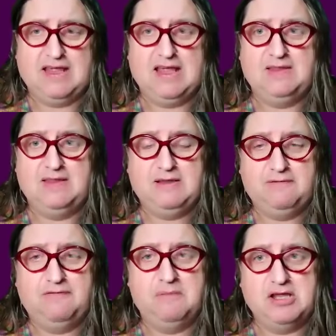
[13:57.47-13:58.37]
and the
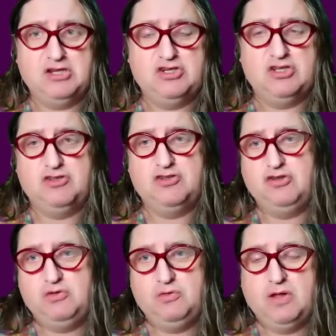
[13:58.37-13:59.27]
information to
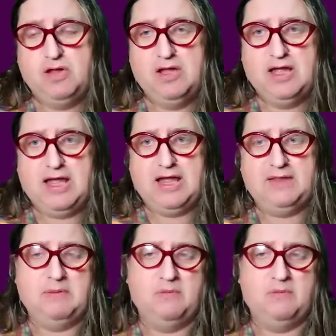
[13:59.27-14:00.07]
you at